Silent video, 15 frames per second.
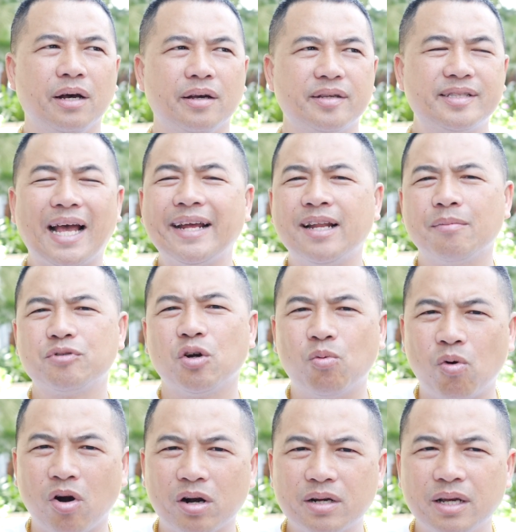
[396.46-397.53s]
sign up to
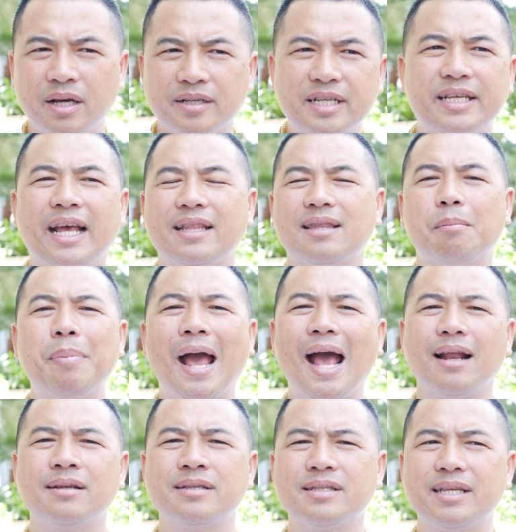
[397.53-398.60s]
work to get the
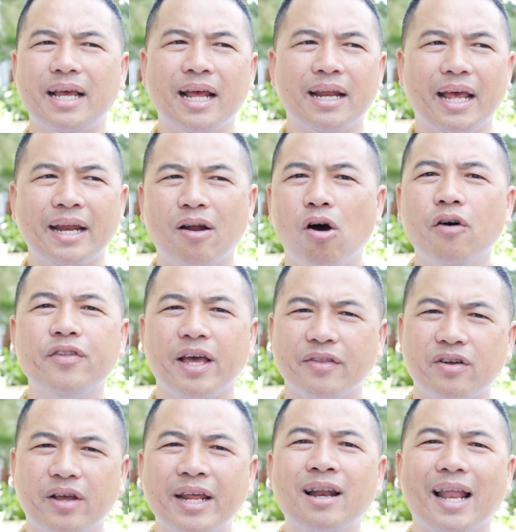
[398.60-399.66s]
patents and all the
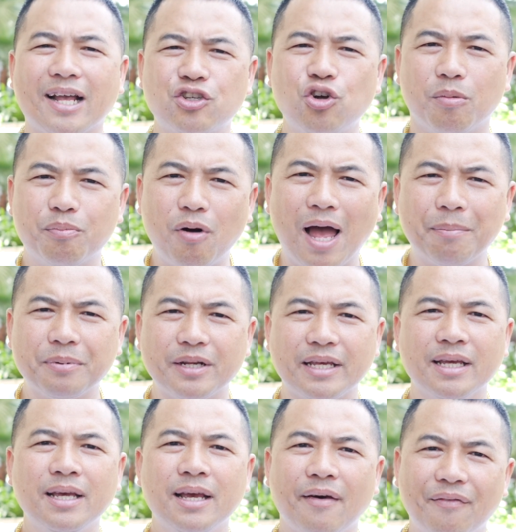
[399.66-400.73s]
other intellectual
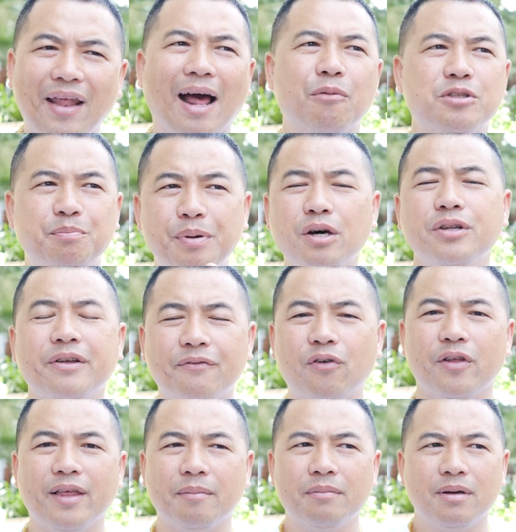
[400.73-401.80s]
property that I was building
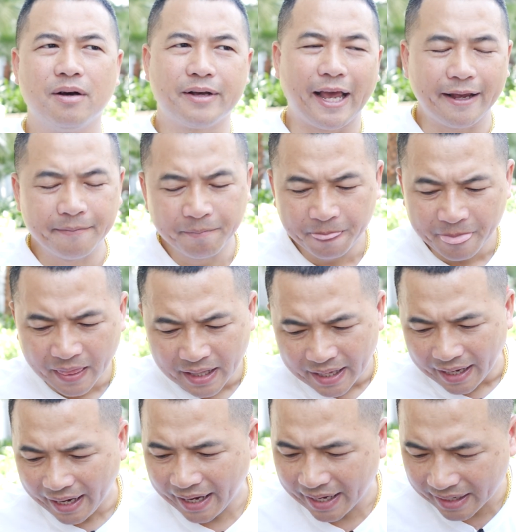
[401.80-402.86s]
for them, okay?
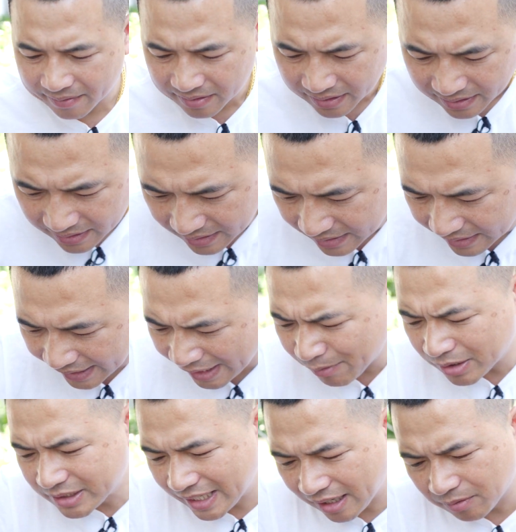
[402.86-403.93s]
And he
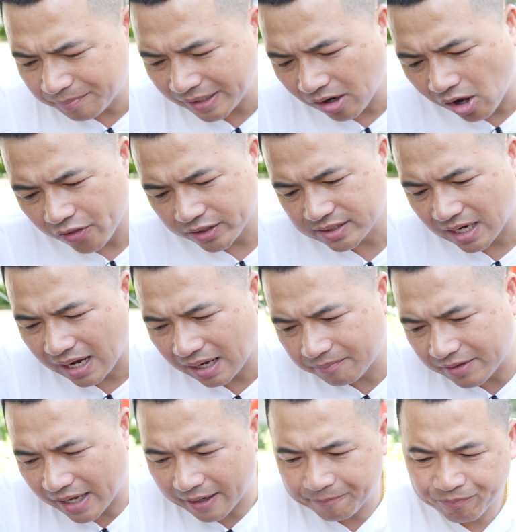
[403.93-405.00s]
would tell me all the
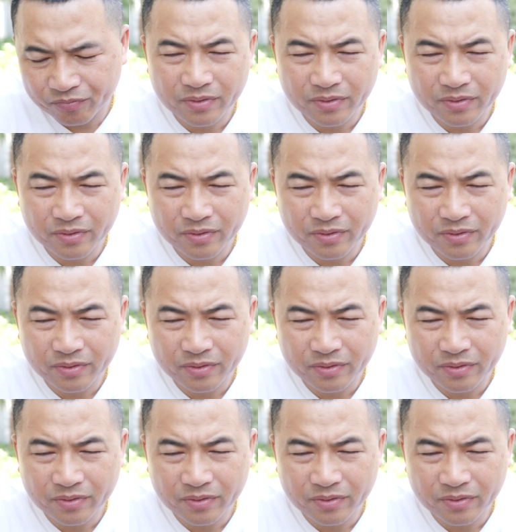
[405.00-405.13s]
time that,